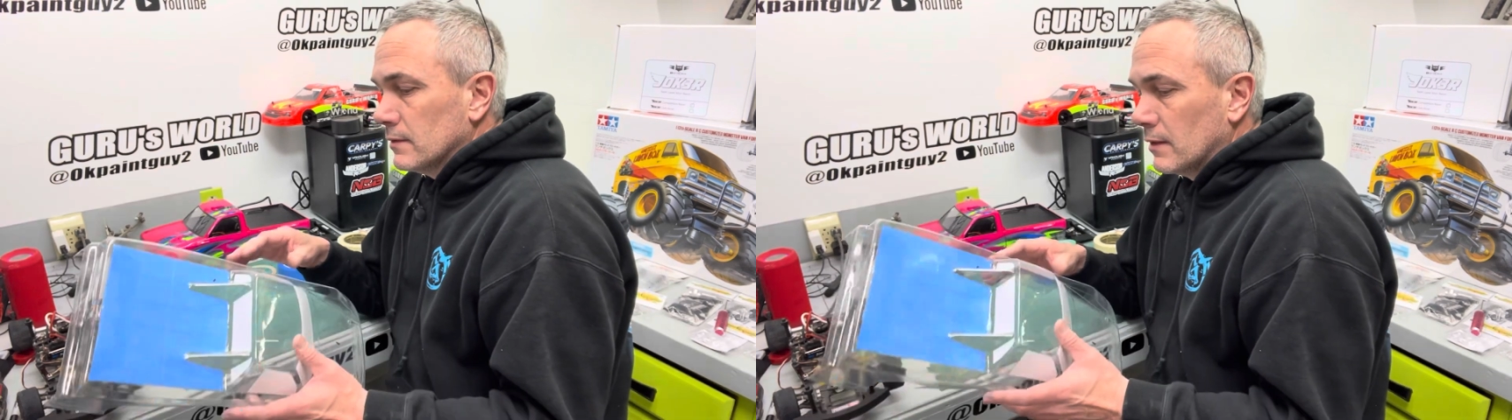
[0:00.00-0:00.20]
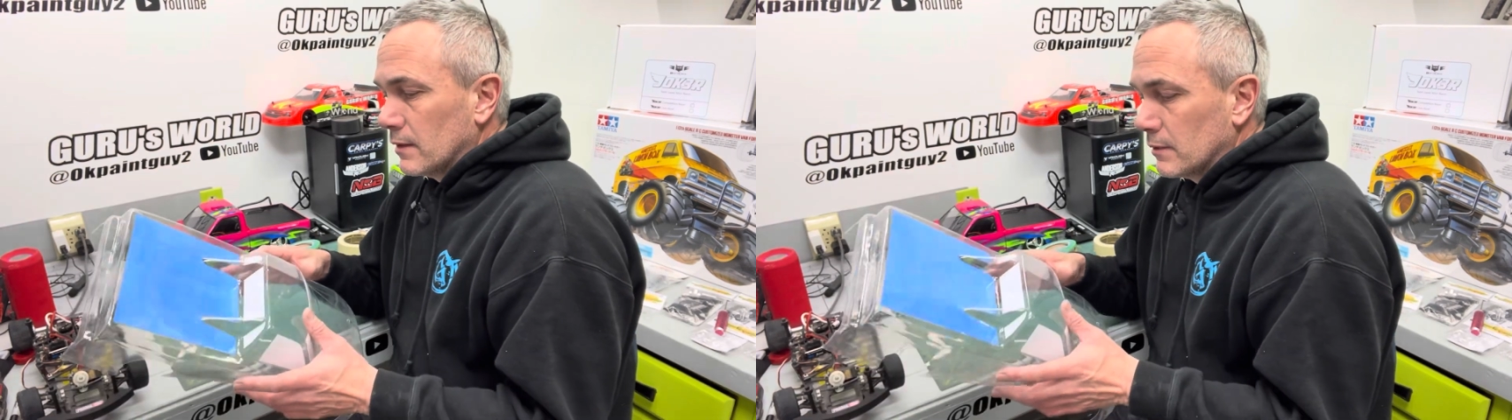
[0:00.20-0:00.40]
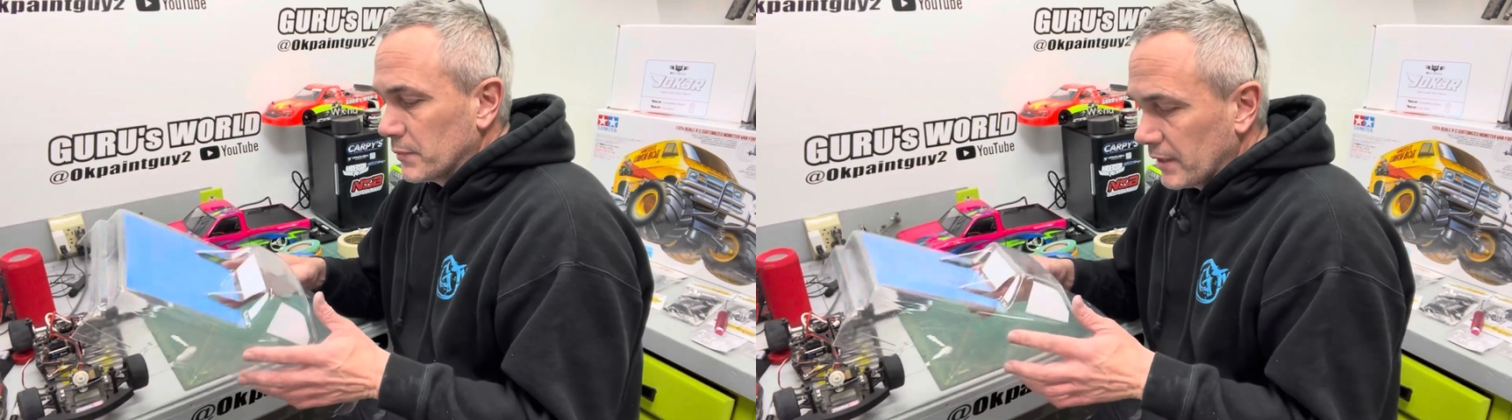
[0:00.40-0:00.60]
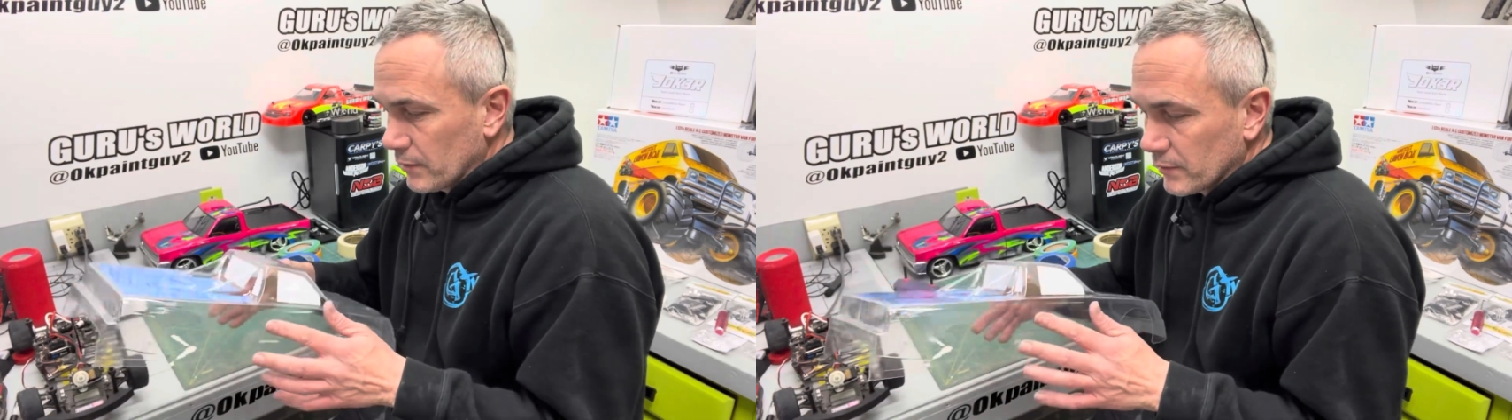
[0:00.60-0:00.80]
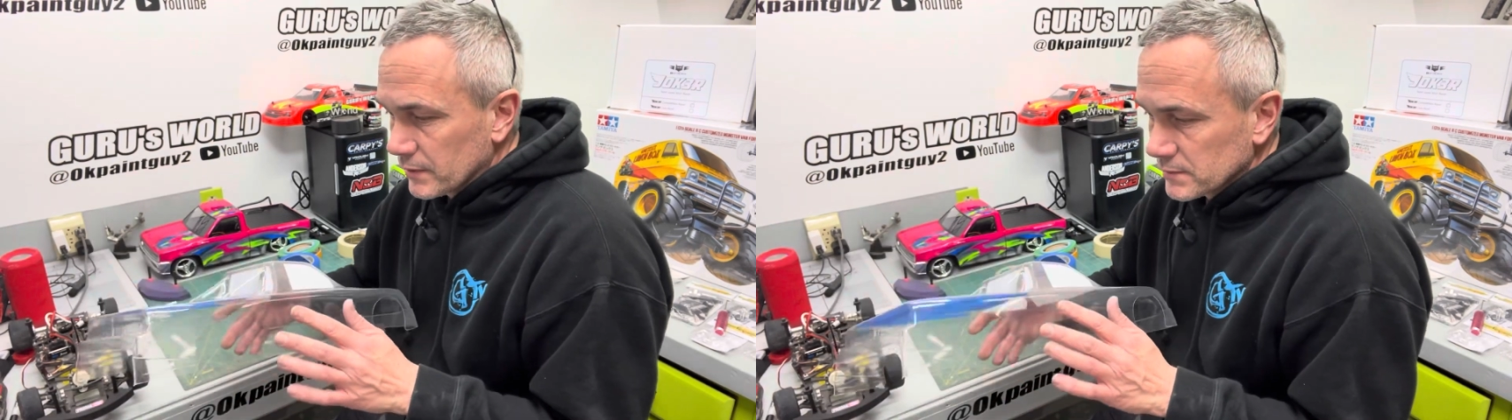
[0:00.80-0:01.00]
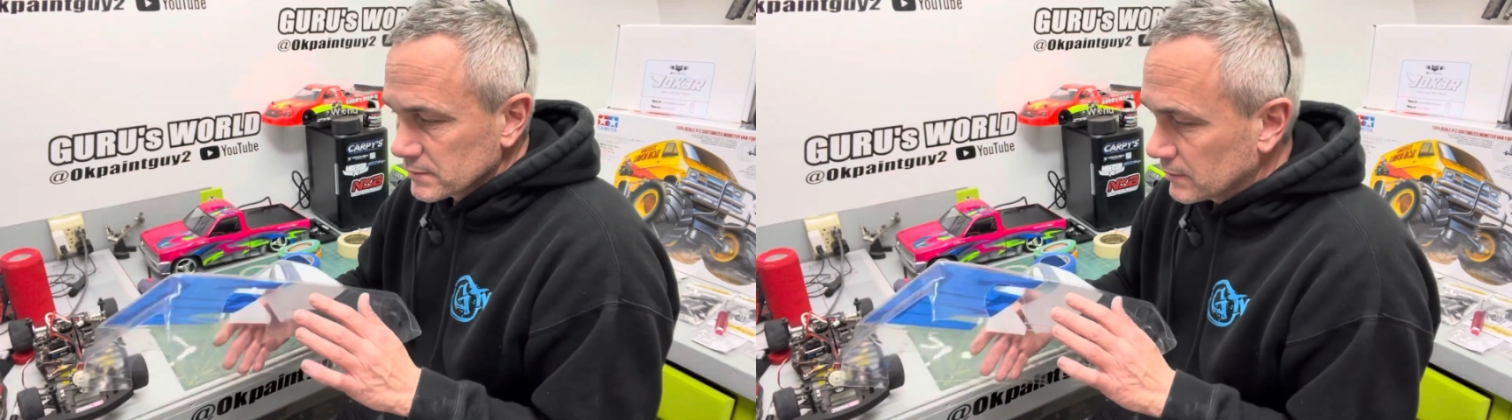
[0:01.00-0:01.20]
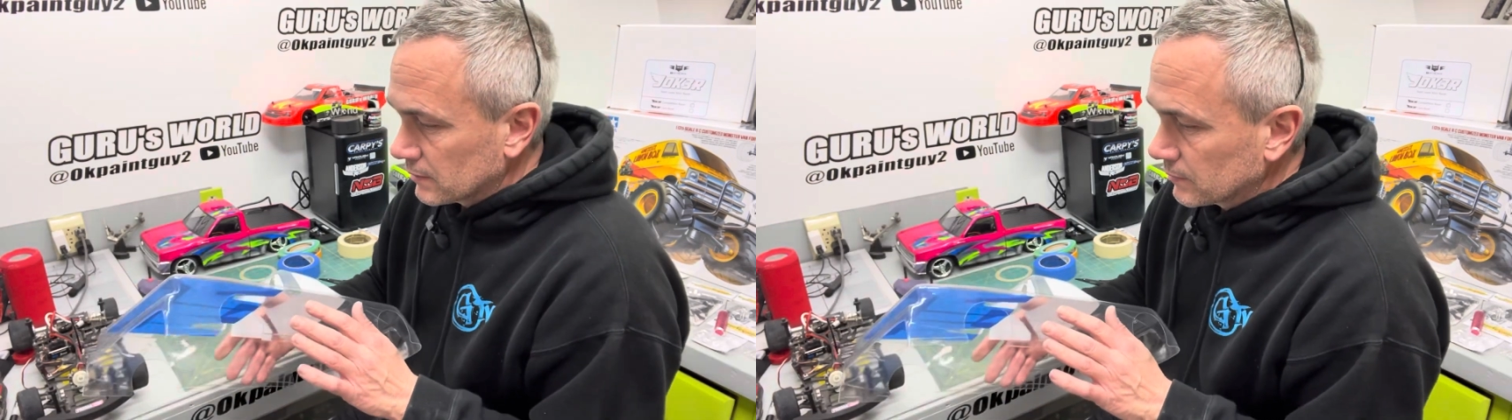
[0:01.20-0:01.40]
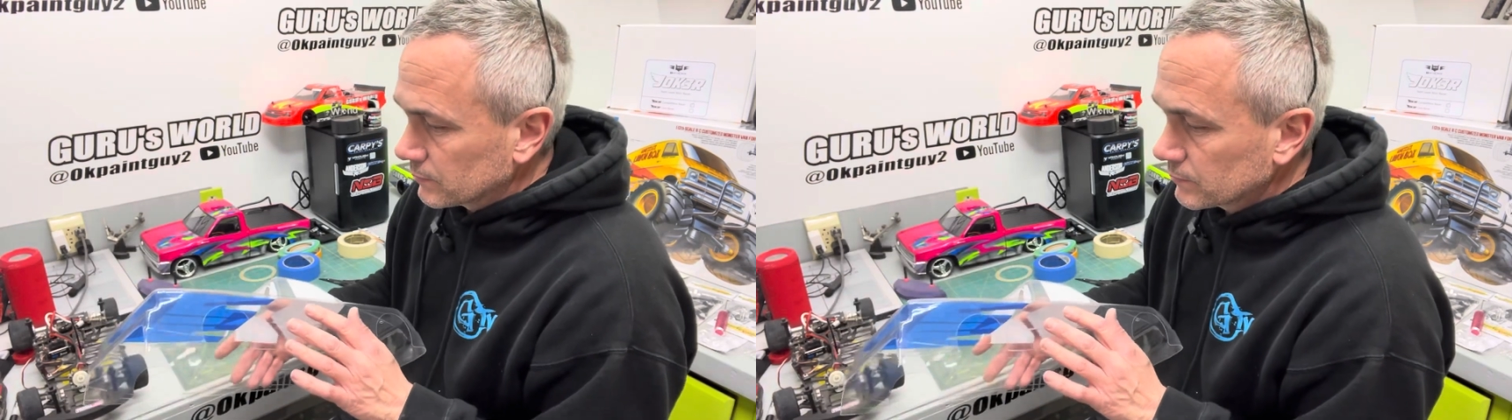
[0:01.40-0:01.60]
But anyways,
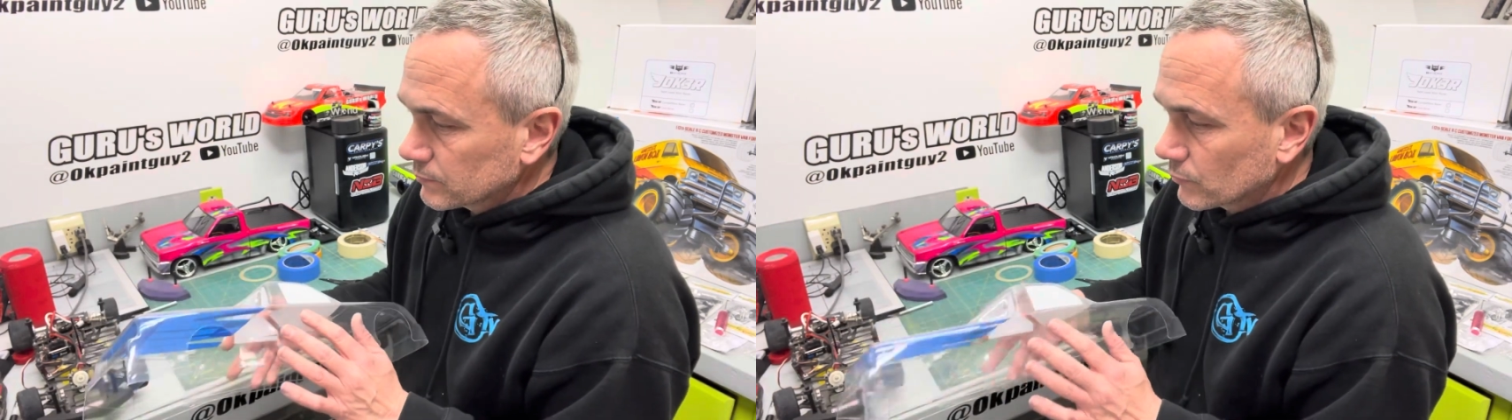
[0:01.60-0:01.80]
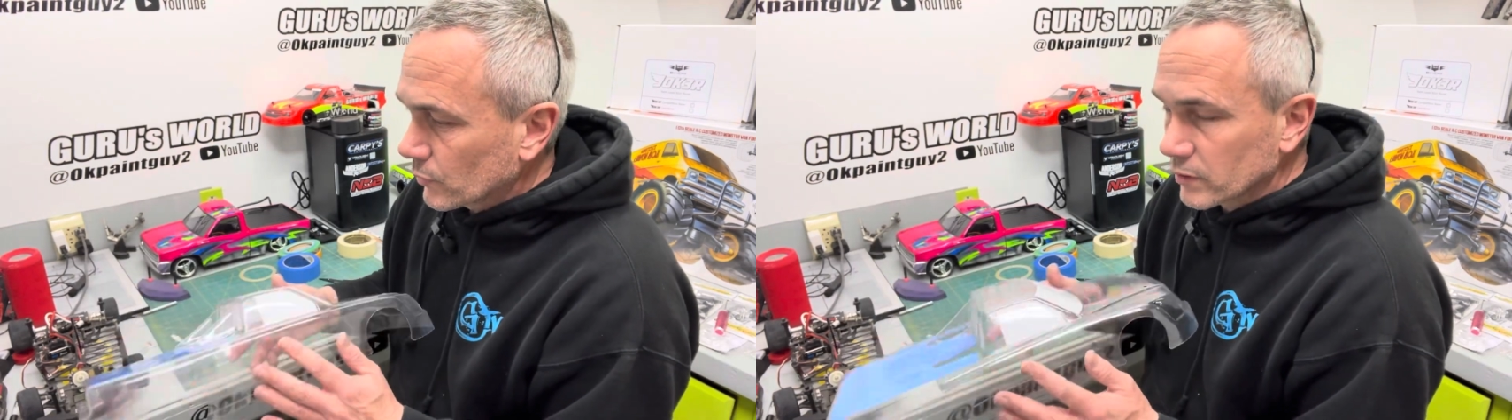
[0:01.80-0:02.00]
we're